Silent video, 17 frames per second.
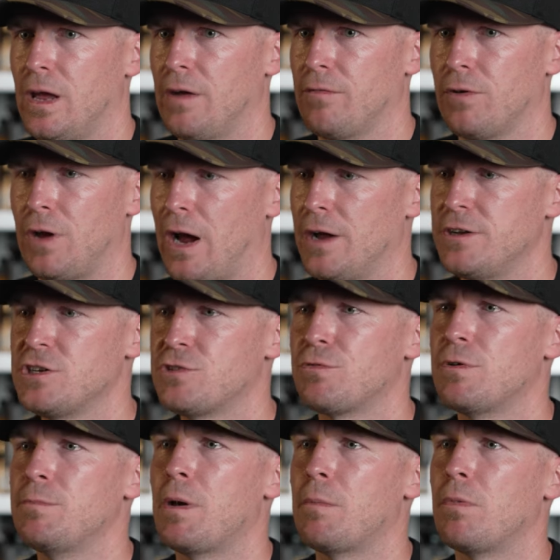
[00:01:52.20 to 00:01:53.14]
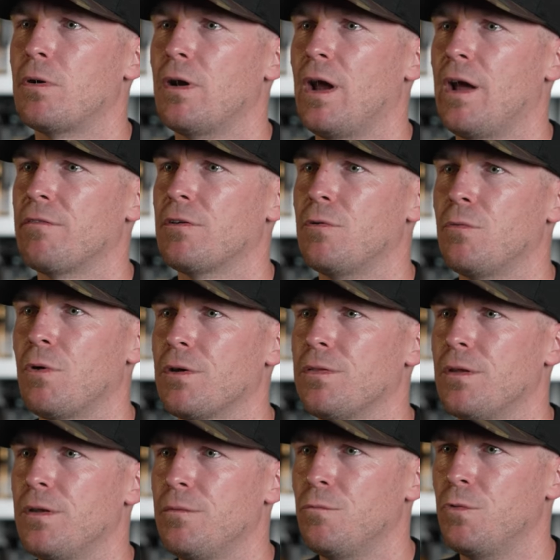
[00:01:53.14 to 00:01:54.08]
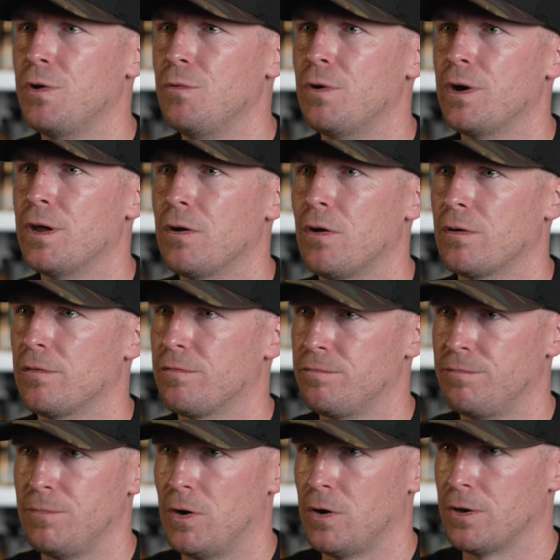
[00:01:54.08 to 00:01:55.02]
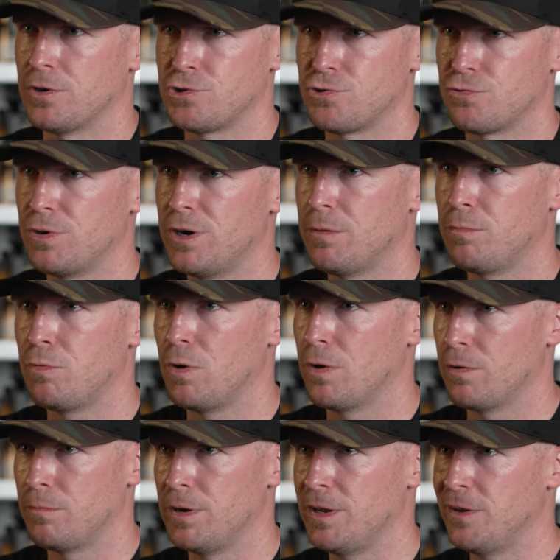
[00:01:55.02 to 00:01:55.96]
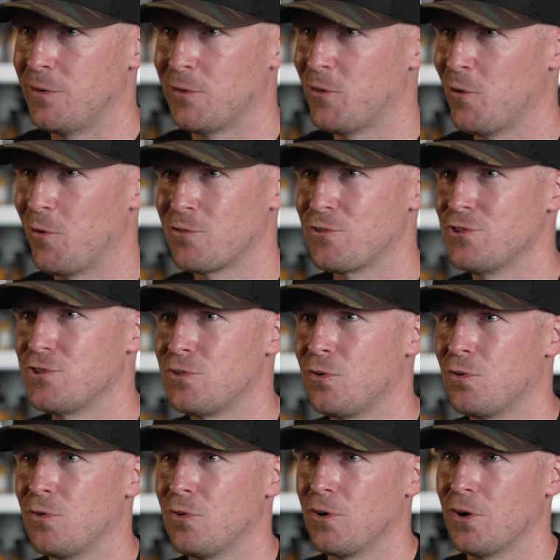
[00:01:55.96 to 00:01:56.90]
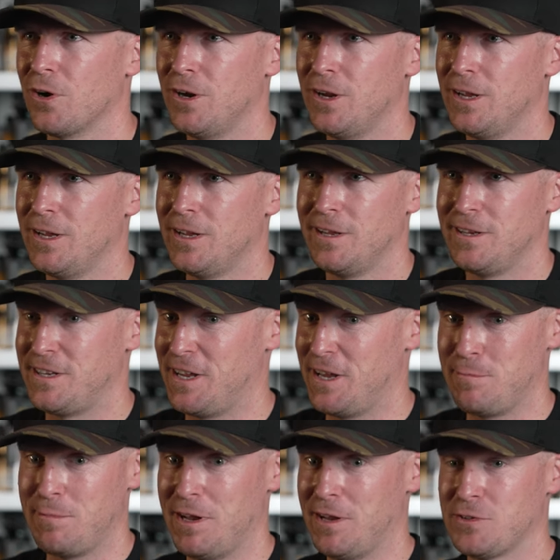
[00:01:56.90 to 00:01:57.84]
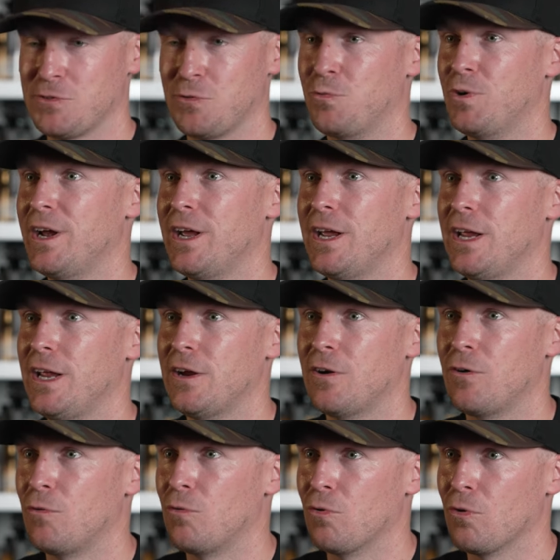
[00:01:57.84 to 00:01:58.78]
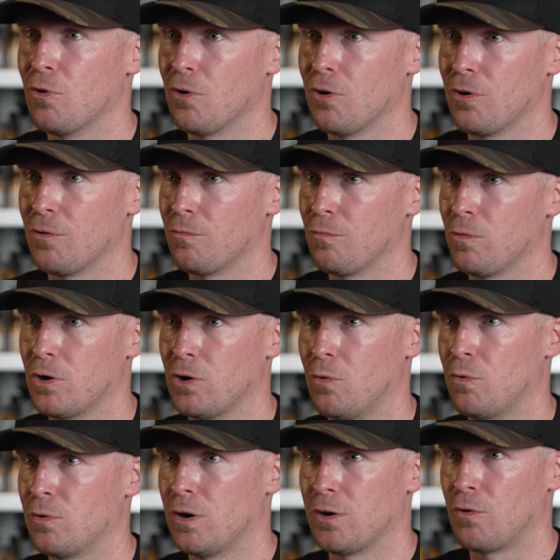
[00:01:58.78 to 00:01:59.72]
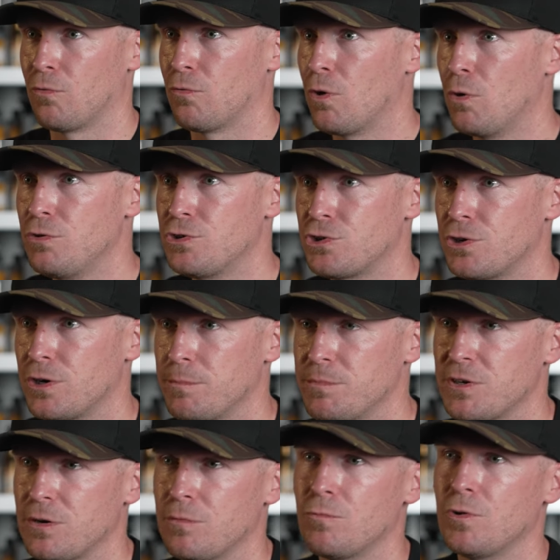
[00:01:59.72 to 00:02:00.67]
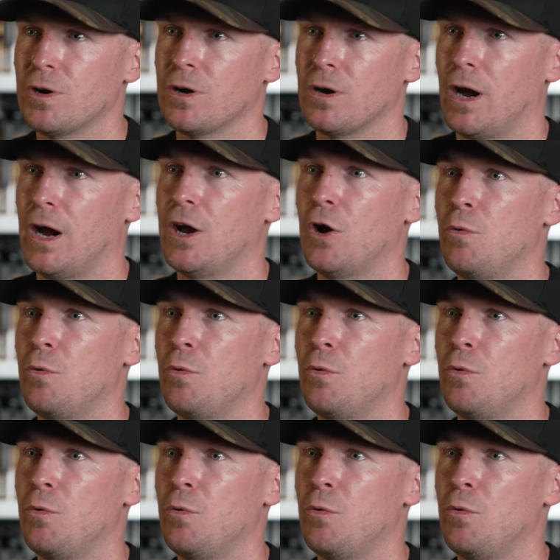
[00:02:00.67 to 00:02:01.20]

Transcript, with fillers: I just remember everywhere that we went on a trip, whether it be a grocery store 10 minutes away or we're going on a road trip somewhere, I